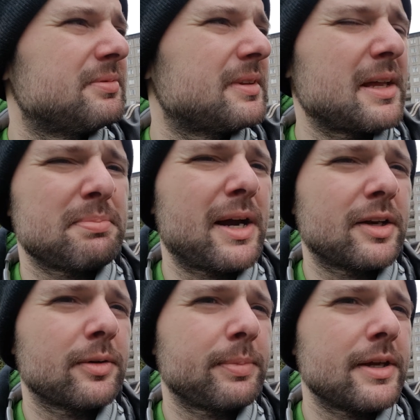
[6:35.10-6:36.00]
that might
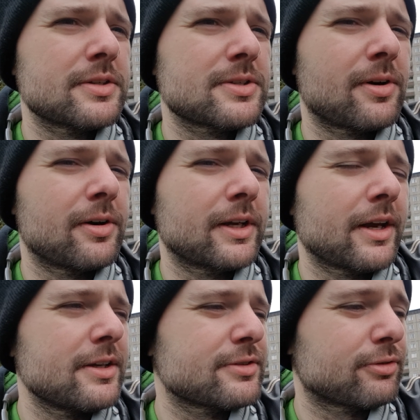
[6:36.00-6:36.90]
not be a strong
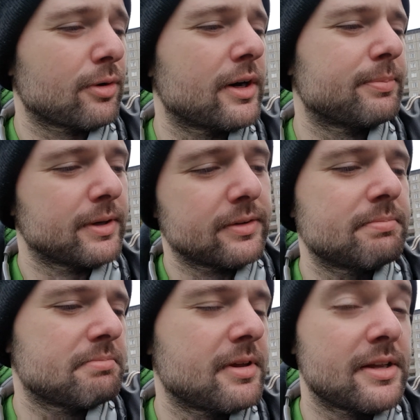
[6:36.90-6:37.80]
case for it, but
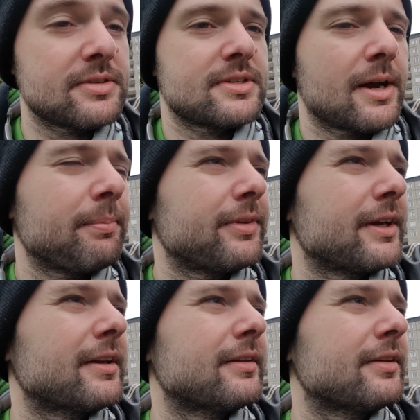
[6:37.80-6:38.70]
it's something
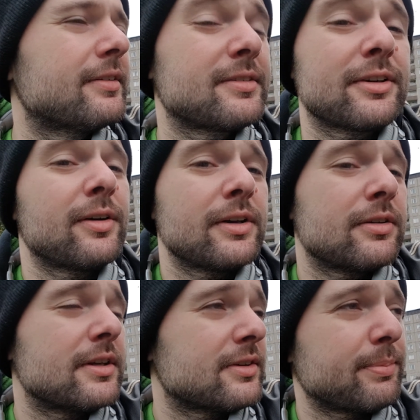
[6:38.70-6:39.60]
at least. Sorry to
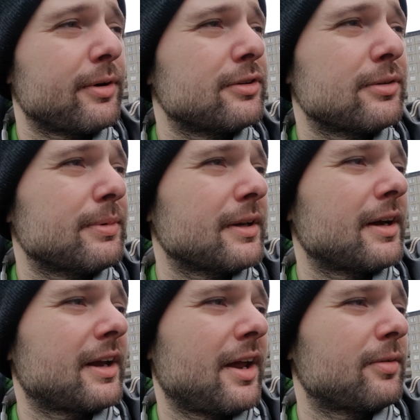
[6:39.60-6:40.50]
disappoint you, but I
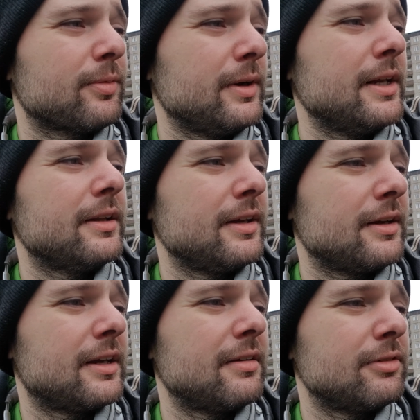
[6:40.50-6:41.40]
can't really
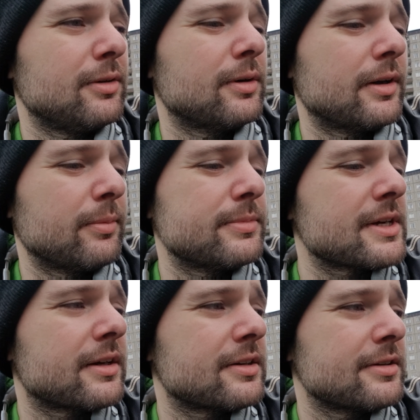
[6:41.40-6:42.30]
give you an
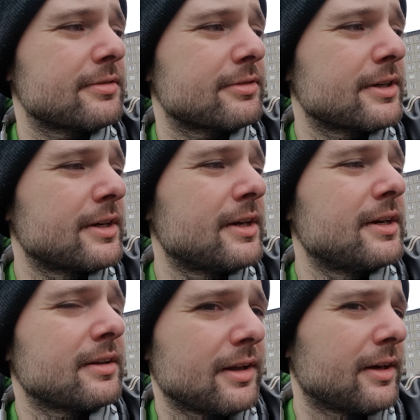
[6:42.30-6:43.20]
objective
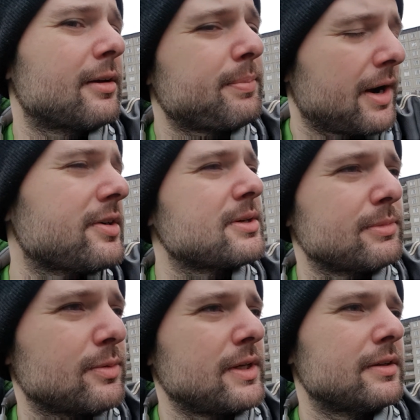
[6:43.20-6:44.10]
like comparison
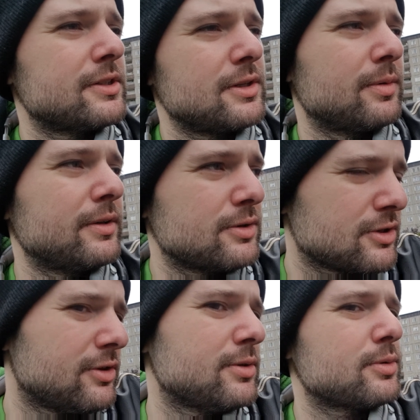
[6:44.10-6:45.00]
between the two and you
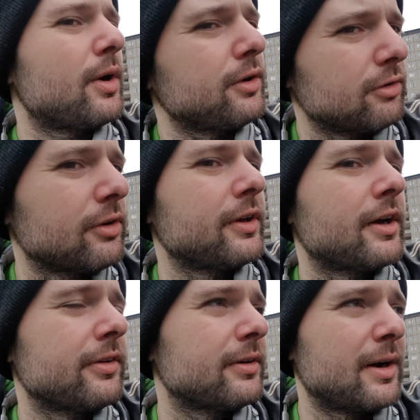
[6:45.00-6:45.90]
should use one over the
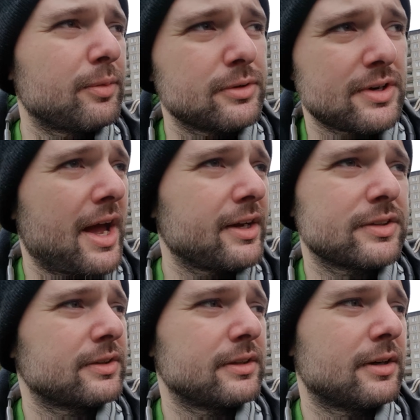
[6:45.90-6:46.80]
other. I would
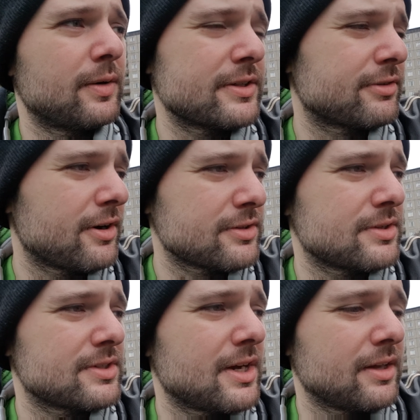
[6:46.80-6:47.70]
actually go as far as
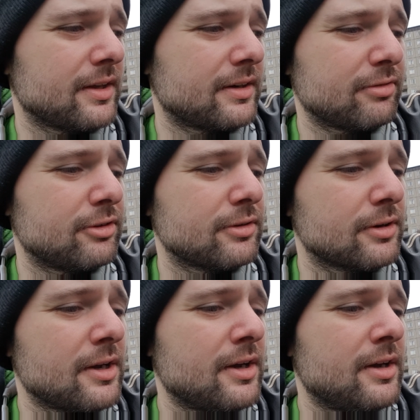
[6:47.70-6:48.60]
to say that if you're
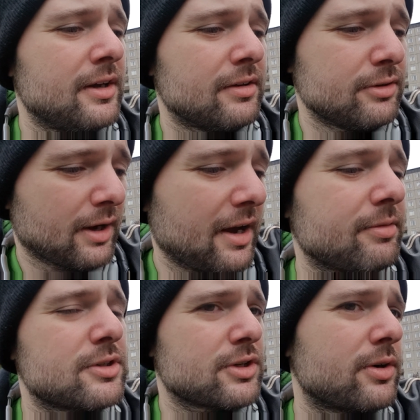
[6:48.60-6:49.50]
if you have
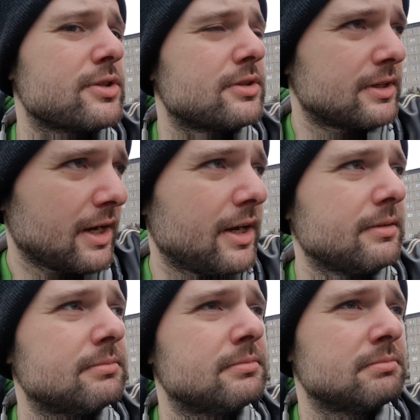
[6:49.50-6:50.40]
the choice today,